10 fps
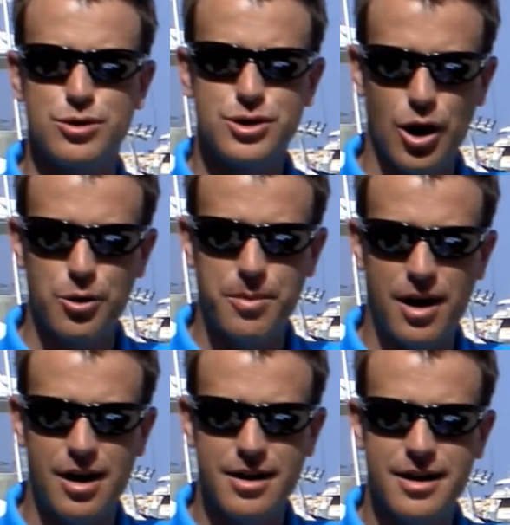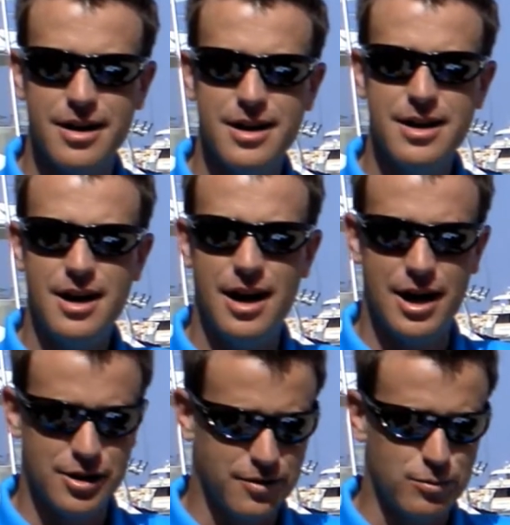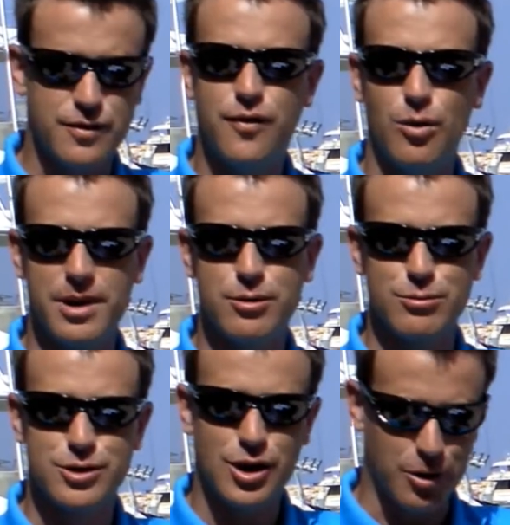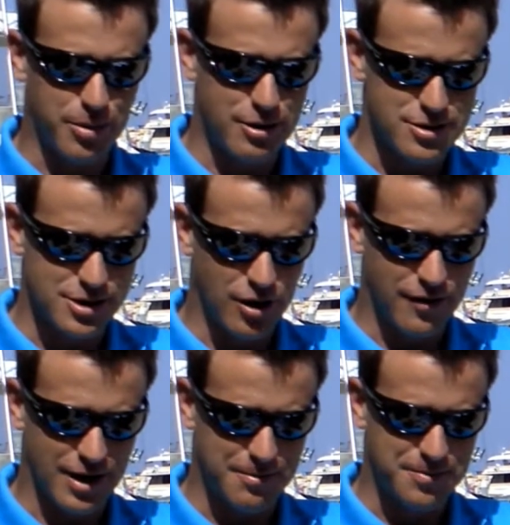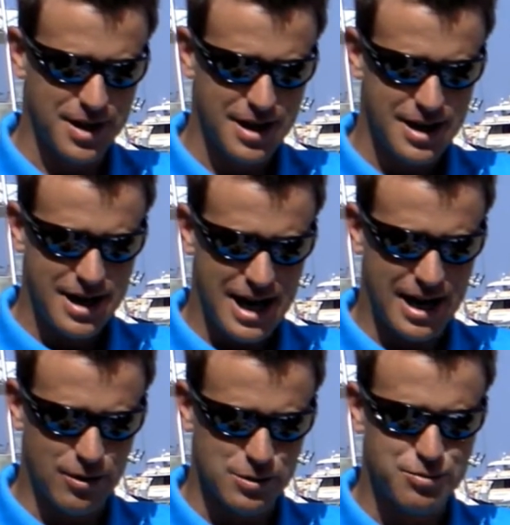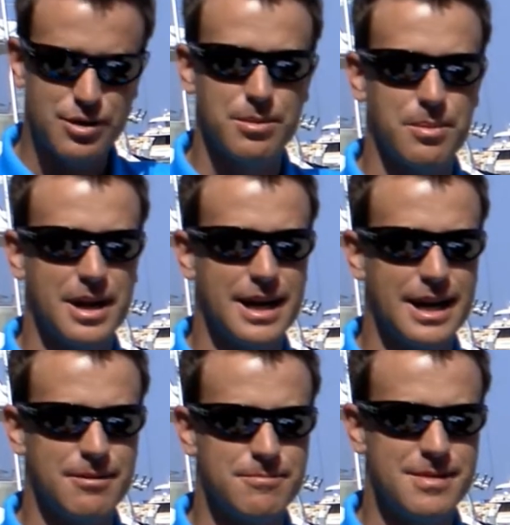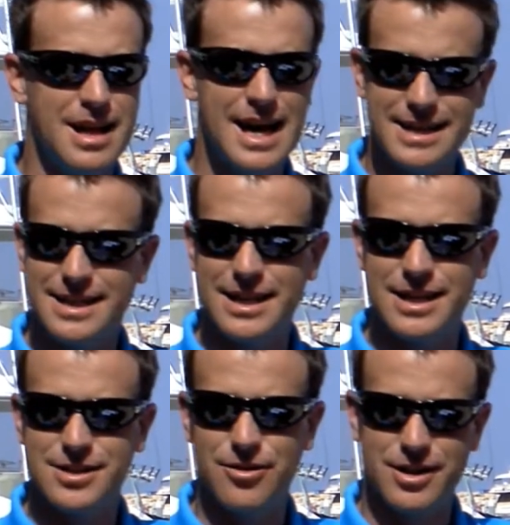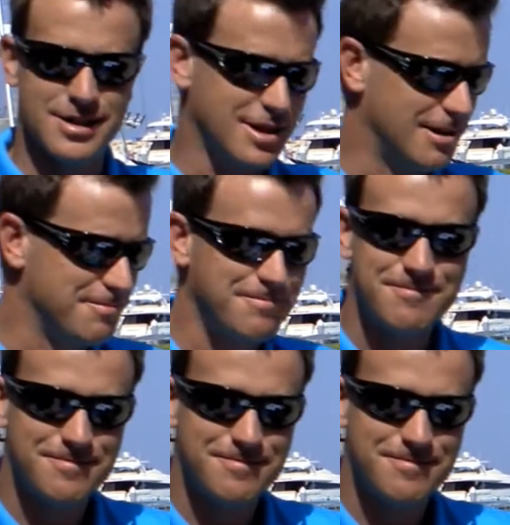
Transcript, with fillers: called Stoke Park, uh, it was formerly called Stoke Poges Golf Club. And I was probably 18 years old at the time.